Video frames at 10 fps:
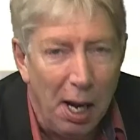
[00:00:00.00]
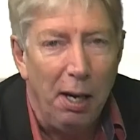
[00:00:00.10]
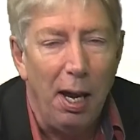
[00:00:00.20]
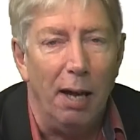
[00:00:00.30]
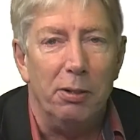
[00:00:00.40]

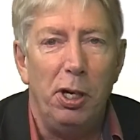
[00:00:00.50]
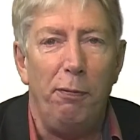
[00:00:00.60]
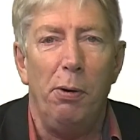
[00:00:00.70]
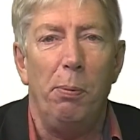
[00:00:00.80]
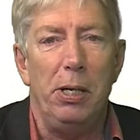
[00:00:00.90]
Yeah,
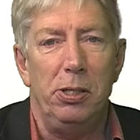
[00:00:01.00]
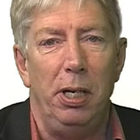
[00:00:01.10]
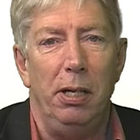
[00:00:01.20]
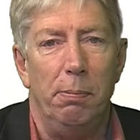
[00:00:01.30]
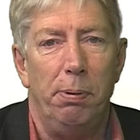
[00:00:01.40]
Sheffield Wednesday
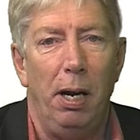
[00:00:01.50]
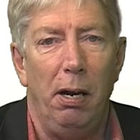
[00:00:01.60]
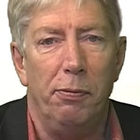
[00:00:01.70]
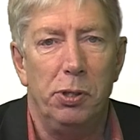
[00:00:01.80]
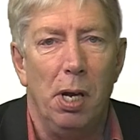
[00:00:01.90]
in the
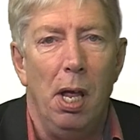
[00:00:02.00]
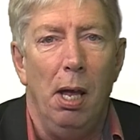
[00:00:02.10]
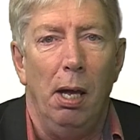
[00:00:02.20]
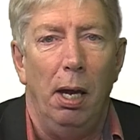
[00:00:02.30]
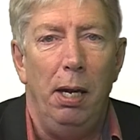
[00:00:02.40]
playoffs.
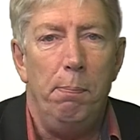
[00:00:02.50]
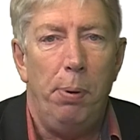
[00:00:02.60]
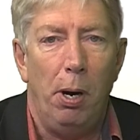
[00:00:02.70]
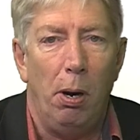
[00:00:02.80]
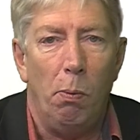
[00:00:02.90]
In
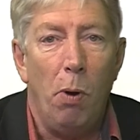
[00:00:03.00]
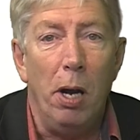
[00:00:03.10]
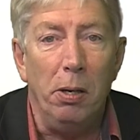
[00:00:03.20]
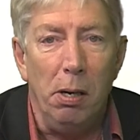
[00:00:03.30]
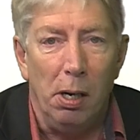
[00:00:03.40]
part
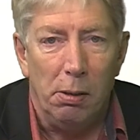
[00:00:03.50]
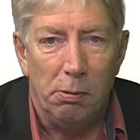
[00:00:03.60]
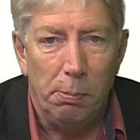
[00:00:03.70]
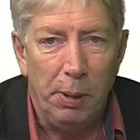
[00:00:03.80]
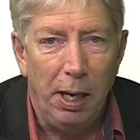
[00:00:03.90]
one,
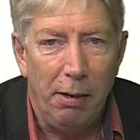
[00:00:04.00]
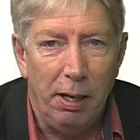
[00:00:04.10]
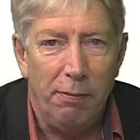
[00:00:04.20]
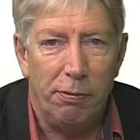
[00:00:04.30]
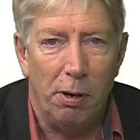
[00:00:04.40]
we'll be
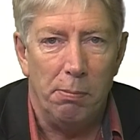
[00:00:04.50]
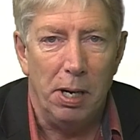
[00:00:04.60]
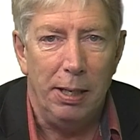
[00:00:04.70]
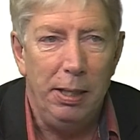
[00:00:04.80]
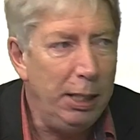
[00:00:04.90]
hearing from
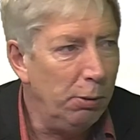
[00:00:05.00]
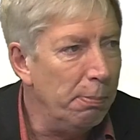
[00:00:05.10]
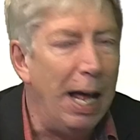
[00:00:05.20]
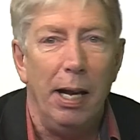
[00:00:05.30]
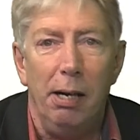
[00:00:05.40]
Neil
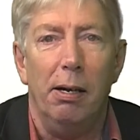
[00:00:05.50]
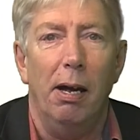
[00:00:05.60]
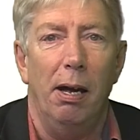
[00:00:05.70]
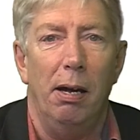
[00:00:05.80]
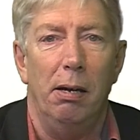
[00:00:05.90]
Mellor,
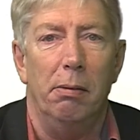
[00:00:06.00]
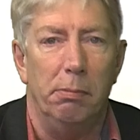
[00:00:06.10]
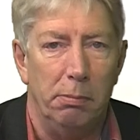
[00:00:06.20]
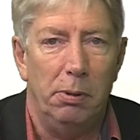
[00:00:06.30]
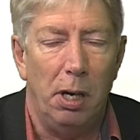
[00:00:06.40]

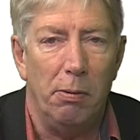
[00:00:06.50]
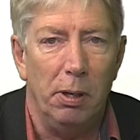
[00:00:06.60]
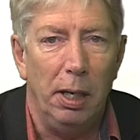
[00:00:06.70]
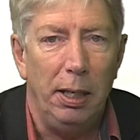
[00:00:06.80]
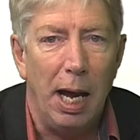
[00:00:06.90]

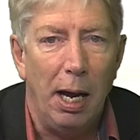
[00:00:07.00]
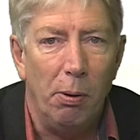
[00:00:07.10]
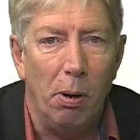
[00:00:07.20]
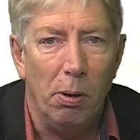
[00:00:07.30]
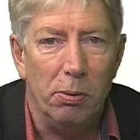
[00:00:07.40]
currently now
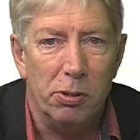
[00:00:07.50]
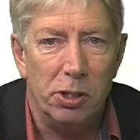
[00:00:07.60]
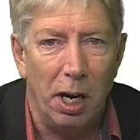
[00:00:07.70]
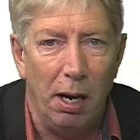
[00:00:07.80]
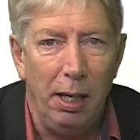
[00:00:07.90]
on
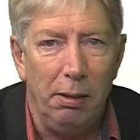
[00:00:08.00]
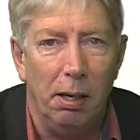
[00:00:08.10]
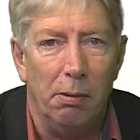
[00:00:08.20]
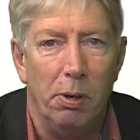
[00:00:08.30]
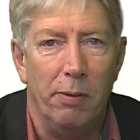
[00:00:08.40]
Sky,
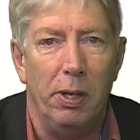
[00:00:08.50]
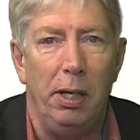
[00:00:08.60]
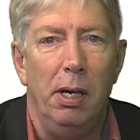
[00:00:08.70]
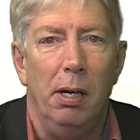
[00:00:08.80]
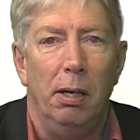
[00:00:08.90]
one of the
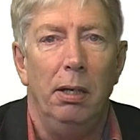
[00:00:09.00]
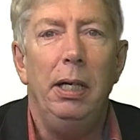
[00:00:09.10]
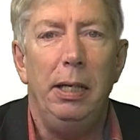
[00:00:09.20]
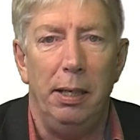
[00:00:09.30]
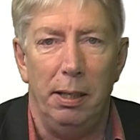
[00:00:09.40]

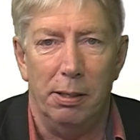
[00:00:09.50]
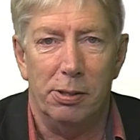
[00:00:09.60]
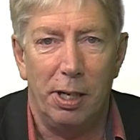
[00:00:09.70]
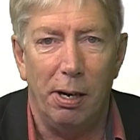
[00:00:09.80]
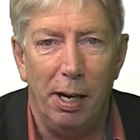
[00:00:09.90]
leading
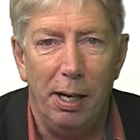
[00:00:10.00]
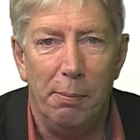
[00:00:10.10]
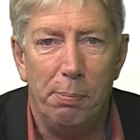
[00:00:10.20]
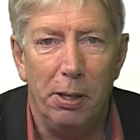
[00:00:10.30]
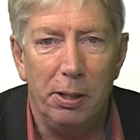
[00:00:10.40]
Sky
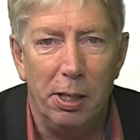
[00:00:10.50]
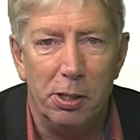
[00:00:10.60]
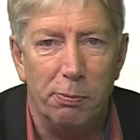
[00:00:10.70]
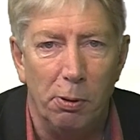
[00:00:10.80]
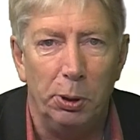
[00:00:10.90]
pundits,
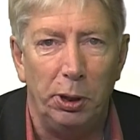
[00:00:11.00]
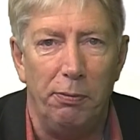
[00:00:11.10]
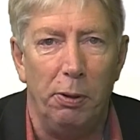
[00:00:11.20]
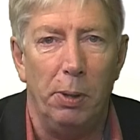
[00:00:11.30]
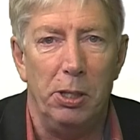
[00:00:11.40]
former
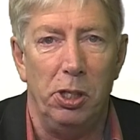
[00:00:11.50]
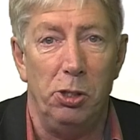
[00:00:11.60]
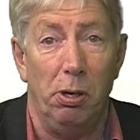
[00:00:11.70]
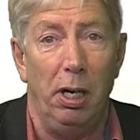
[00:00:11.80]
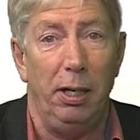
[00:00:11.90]
Sheffield Wednesday
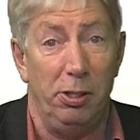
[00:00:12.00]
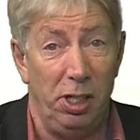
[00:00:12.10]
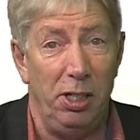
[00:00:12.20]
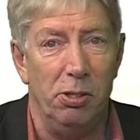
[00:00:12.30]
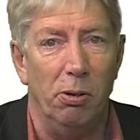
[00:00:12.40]
striker,
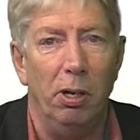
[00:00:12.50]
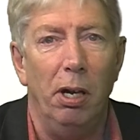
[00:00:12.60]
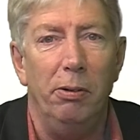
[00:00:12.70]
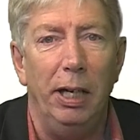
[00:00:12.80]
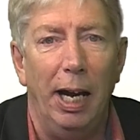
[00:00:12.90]
season on
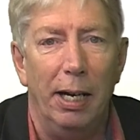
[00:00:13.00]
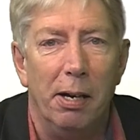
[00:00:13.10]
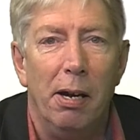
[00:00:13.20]
loan he had